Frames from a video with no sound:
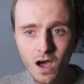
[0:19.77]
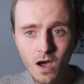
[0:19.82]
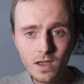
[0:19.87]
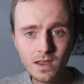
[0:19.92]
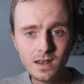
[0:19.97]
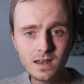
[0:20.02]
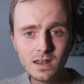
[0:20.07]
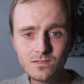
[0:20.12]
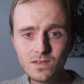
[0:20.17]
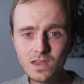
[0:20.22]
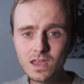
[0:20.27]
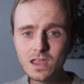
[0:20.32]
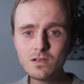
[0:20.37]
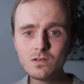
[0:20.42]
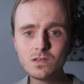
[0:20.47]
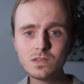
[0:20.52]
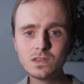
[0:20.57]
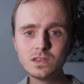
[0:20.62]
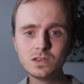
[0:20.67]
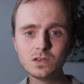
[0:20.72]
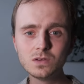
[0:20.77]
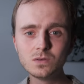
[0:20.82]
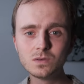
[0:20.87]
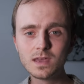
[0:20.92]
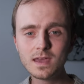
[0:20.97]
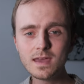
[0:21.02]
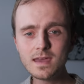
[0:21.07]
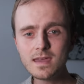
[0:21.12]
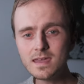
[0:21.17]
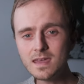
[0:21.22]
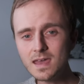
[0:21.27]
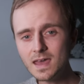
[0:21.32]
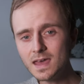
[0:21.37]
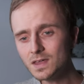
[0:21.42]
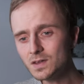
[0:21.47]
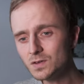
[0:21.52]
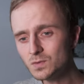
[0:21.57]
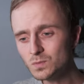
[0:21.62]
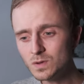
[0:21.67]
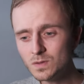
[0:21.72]
I live here in the UK
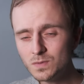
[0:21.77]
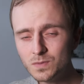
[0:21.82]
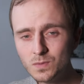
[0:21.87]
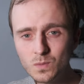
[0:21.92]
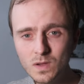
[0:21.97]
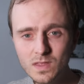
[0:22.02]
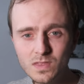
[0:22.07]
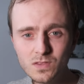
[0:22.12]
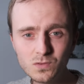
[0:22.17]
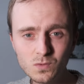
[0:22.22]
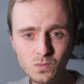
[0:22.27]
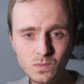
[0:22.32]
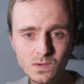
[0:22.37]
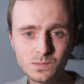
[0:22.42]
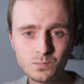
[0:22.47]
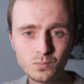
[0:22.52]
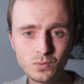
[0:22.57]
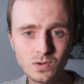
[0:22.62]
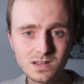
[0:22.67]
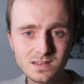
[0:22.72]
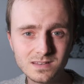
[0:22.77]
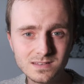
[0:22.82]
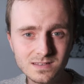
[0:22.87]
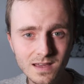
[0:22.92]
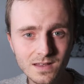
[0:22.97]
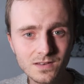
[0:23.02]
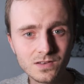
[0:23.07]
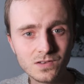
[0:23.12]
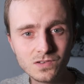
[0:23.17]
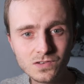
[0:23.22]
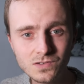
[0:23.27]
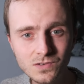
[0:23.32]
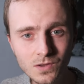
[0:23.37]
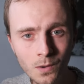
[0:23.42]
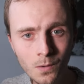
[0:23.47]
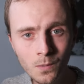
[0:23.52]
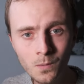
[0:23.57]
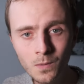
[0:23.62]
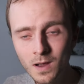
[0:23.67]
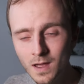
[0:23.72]
and, well, the weather's always pretty dead and
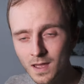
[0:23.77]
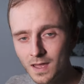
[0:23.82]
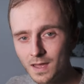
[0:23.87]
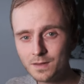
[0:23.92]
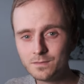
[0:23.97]
dull,